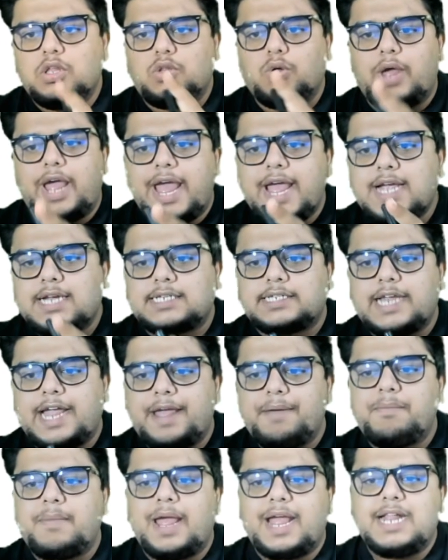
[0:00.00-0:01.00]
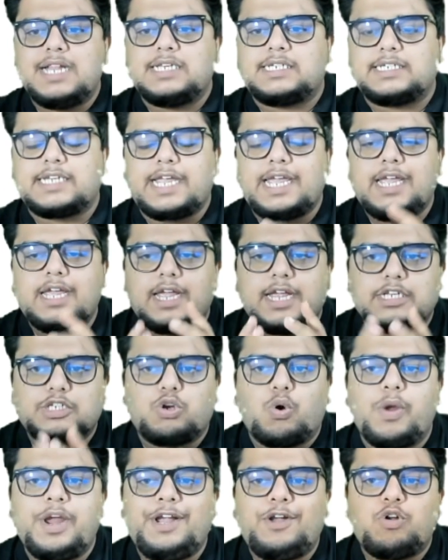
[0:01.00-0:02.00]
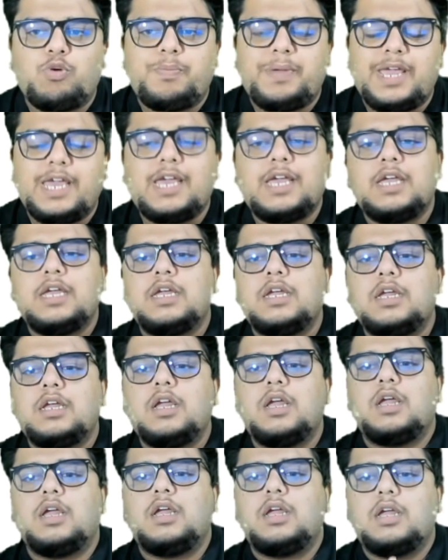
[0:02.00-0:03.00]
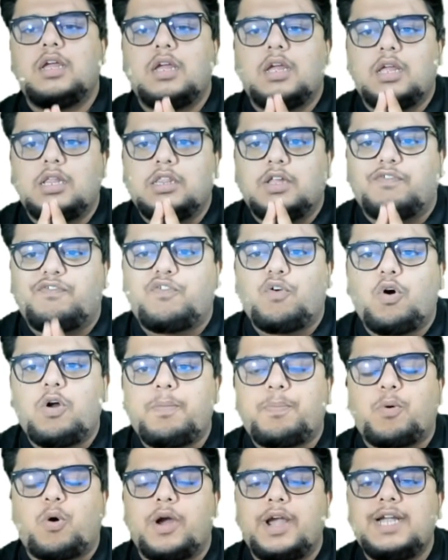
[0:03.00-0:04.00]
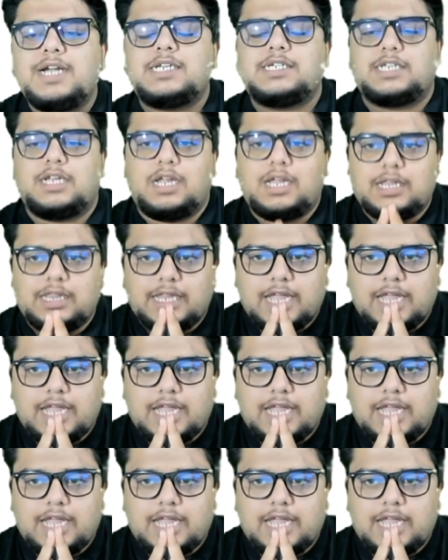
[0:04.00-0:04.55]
So XMLC is going to be the 4 points.